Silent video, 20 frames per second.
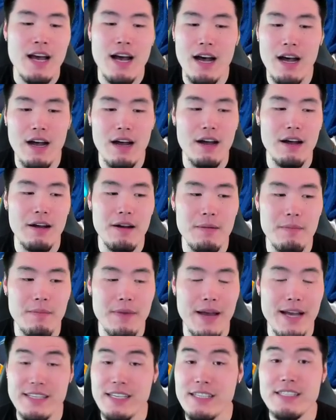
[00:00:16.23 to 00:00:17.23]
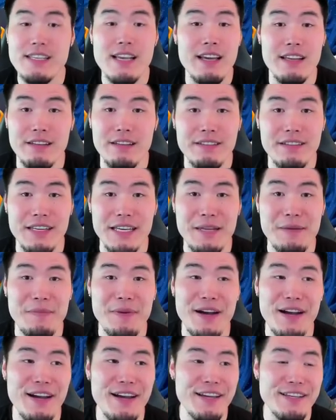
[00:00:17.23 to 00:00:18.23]
as I said in
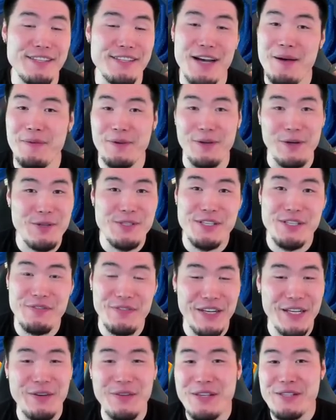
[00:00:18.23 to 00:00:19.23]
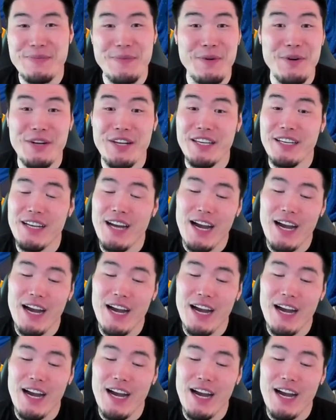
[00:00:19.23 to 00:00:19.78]
my top grossing video this morning,